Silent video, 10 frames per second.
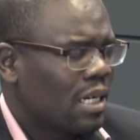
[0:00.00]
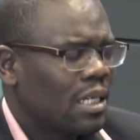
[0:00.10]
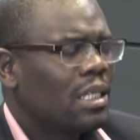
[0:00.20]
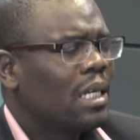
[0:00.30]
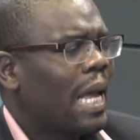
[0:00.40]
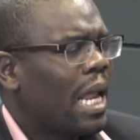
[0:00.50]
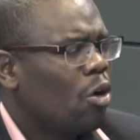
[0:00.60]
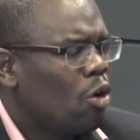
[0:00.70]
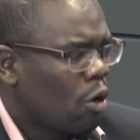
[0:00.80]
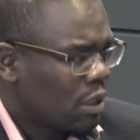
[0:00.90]
reading a
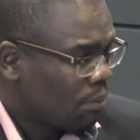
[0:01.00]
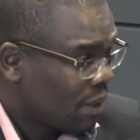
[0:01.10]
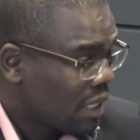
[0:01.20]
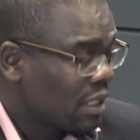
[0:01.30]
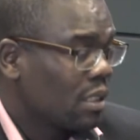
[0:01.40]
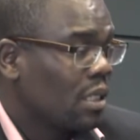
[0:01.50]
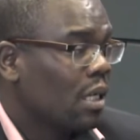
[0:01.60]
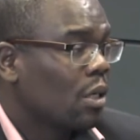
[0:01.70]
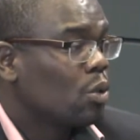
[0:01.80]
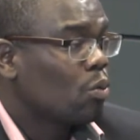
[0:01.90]
lot,
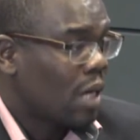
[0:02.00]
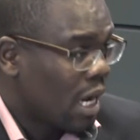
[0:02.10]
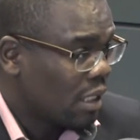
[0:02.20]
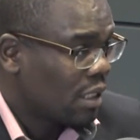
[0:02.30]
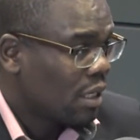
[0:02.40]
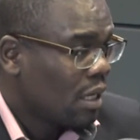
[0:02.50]
practicing to write.